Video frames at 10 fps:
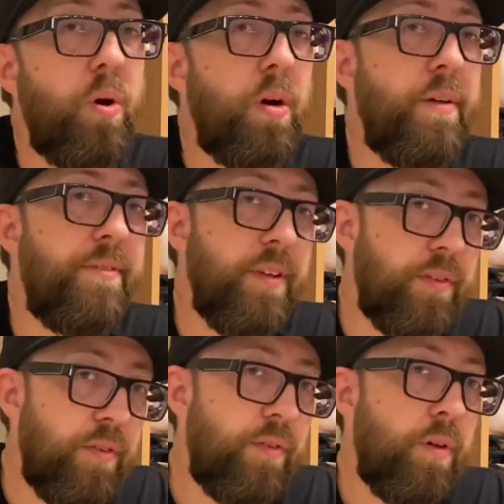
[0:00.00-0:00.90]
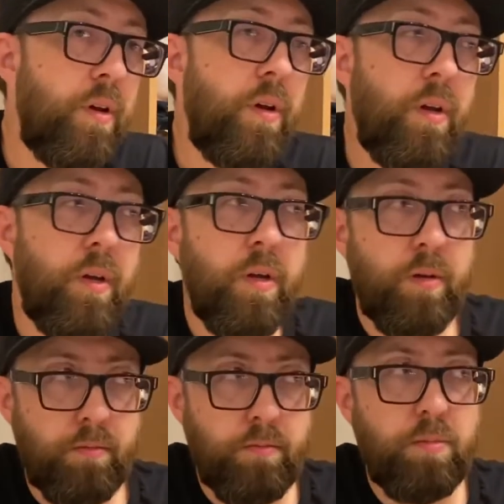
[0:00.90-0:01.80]
if it's
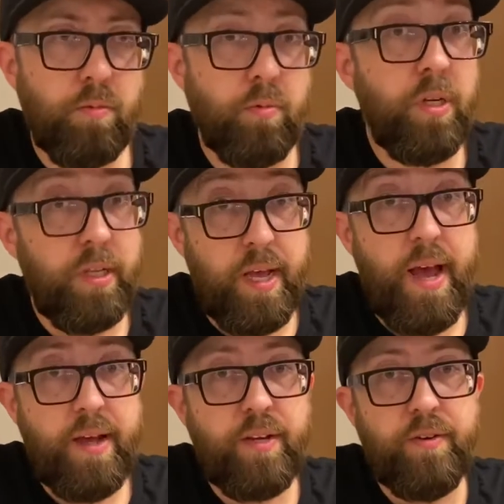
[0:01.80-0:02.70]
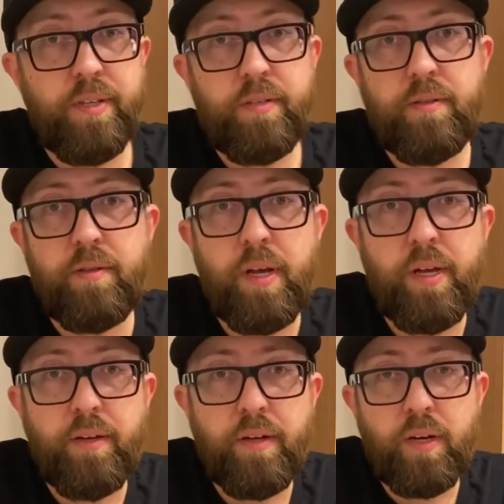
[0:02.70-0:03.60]
really accurate
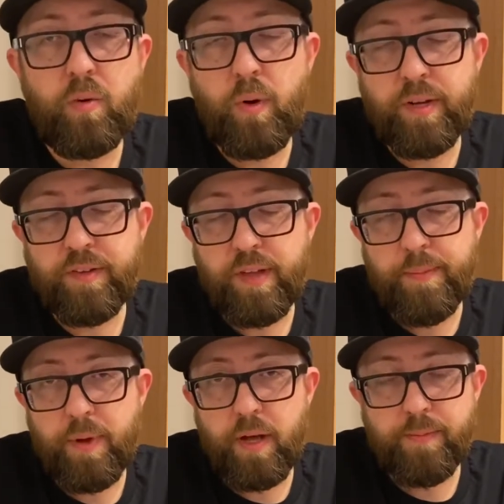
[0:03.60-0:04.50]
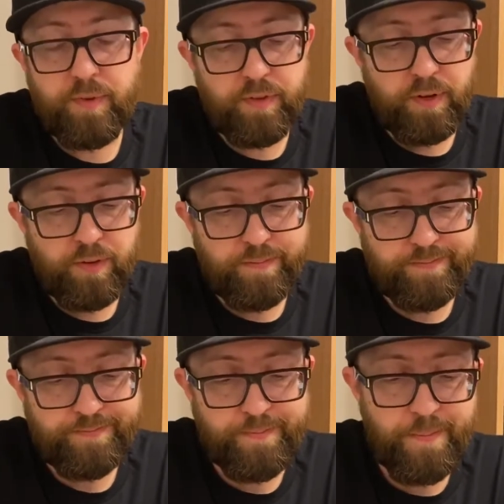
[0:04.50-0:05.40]
and quite a step up. So
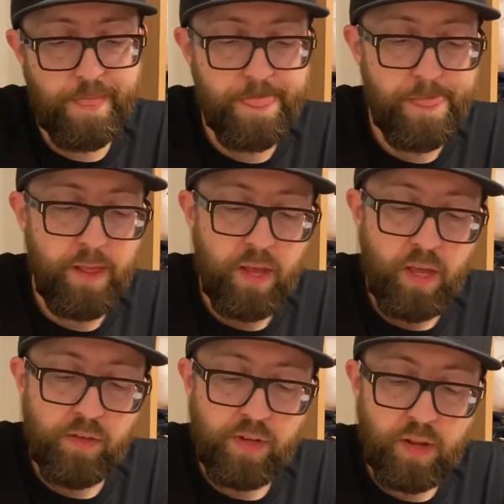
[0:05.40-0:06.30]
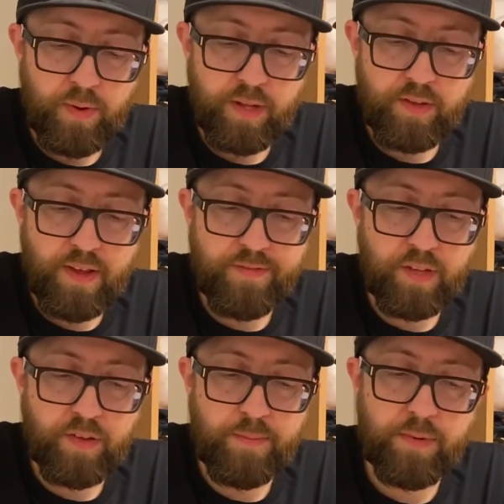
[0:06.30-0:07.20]
anyway, it's definitely
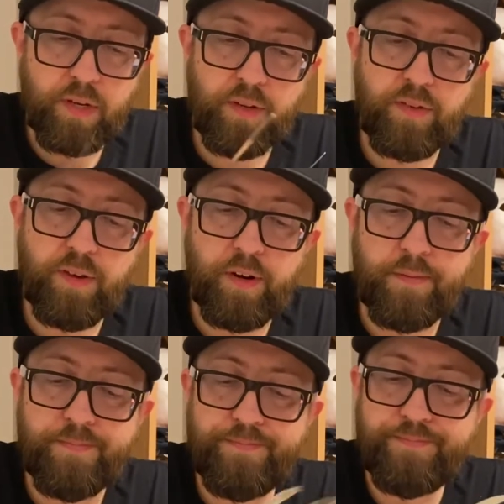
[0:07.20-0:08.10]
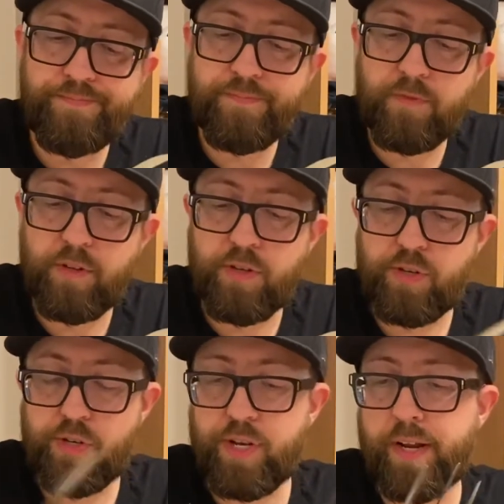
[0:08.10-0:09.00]
something to consider. So you should
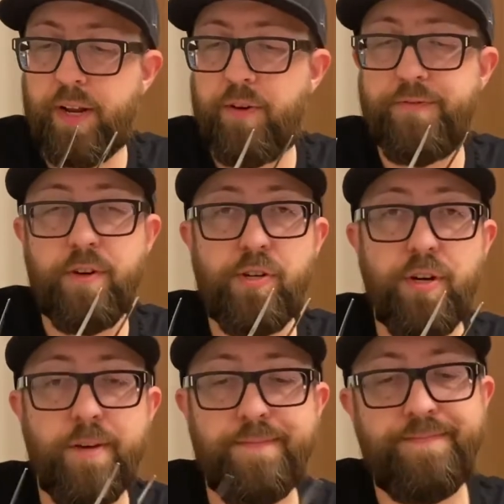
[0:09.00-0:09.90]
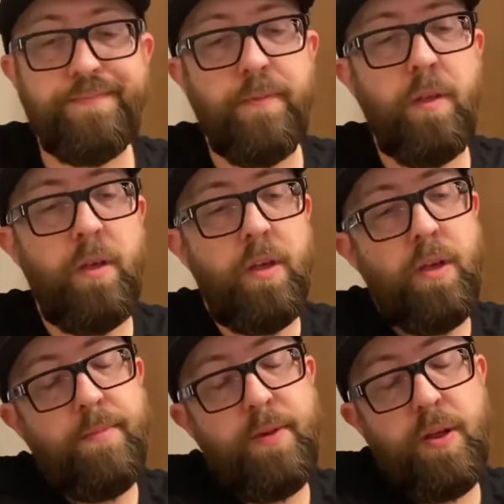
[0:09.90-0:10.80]
check it out for sure.
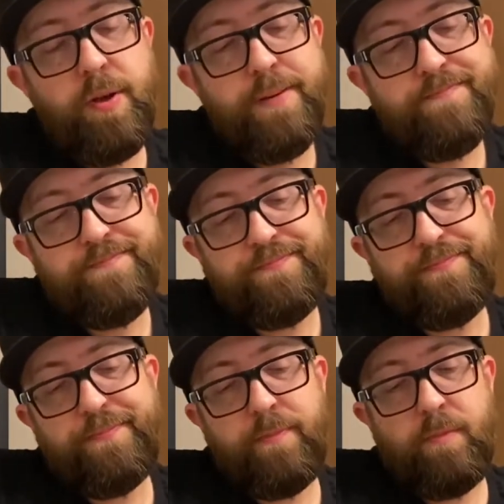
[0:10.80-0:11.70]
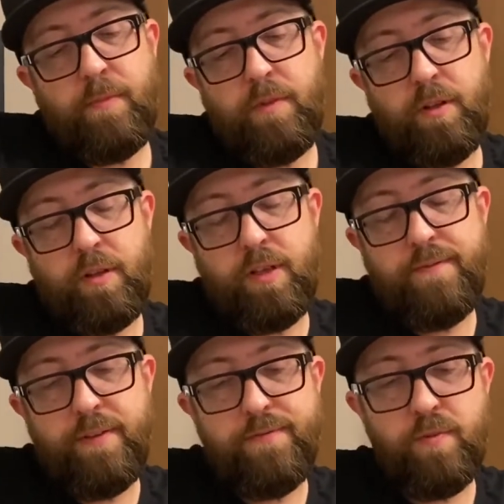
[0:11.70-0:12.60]
Anyway, I'll give you
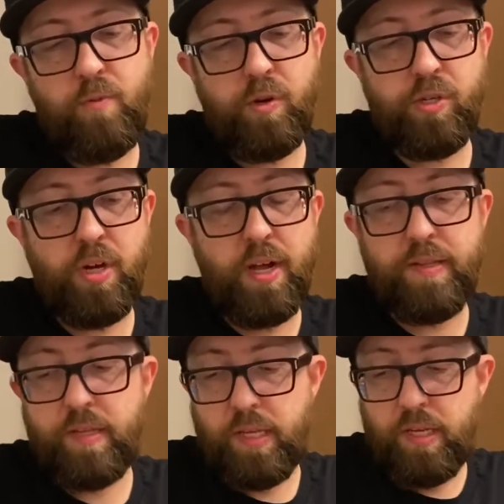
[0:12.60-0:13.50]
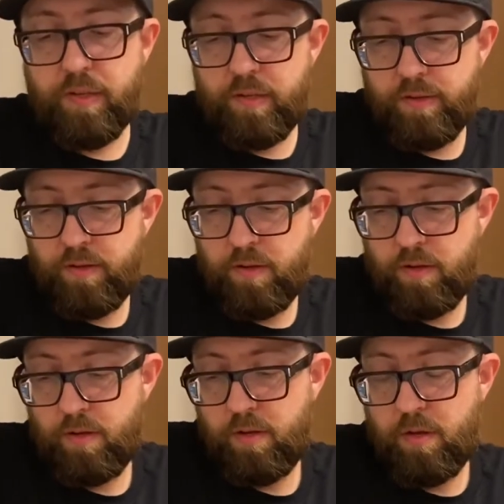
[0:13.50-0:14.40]
a few more shots of these,
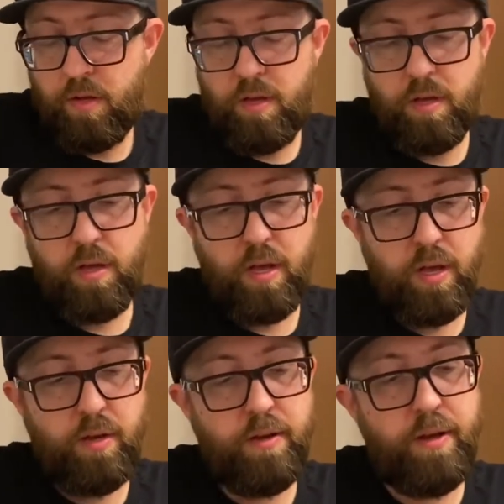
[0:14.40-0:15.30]
and